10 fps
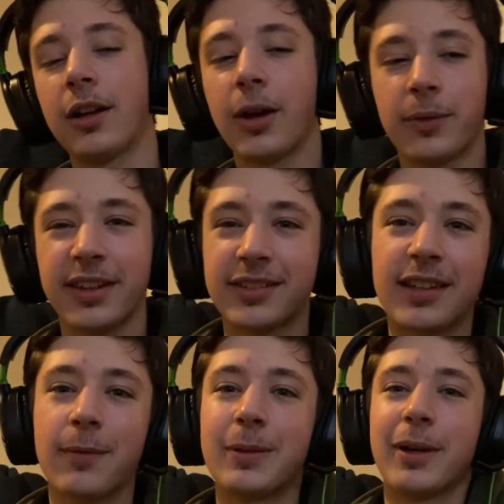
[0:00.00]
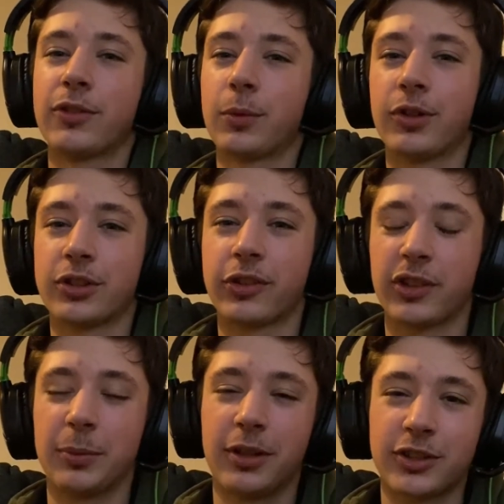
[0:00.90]
It's definitely better to watch in the
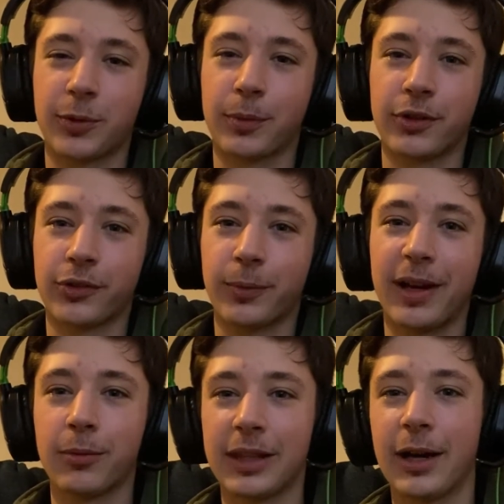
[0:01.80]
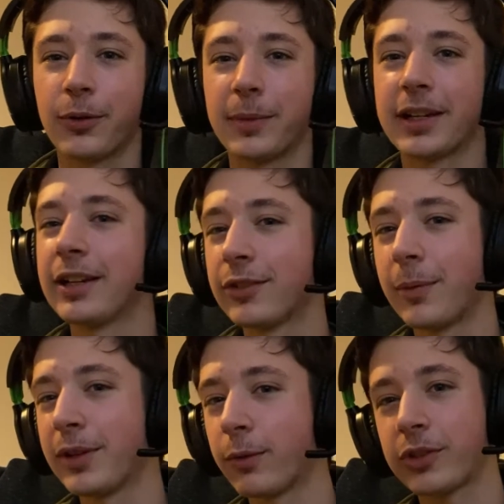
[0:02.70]
cinema just because of how loud and big it is. I
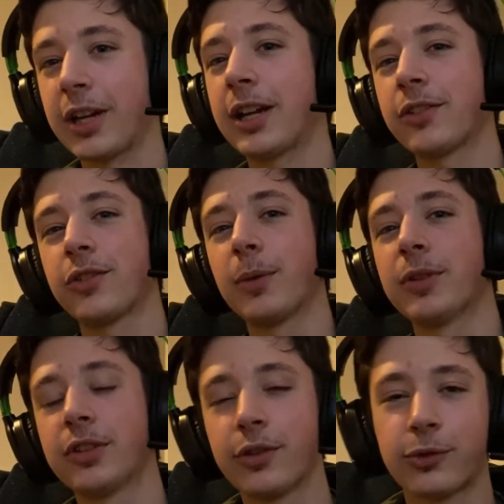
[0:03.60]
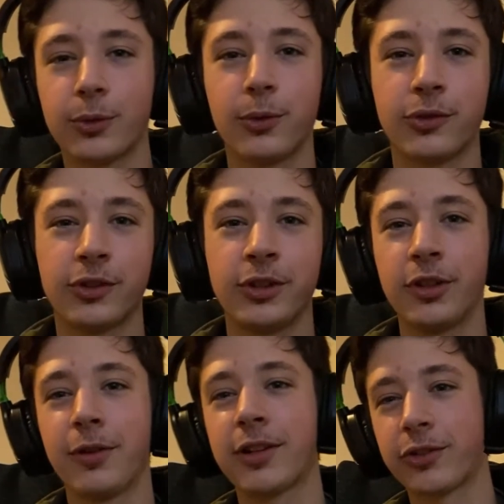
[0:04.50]
mean, obviously Hans Zimmer did the score, so you know
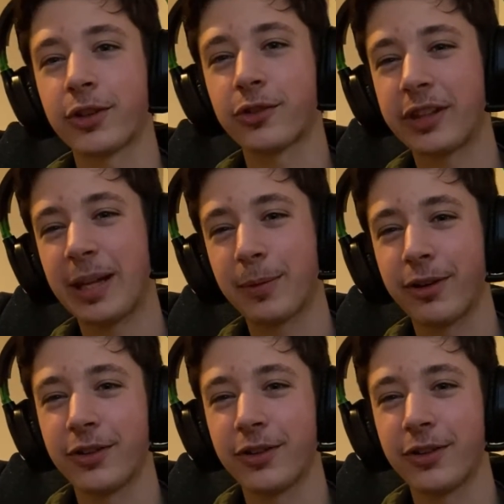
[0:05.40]
that's gonna slap hard.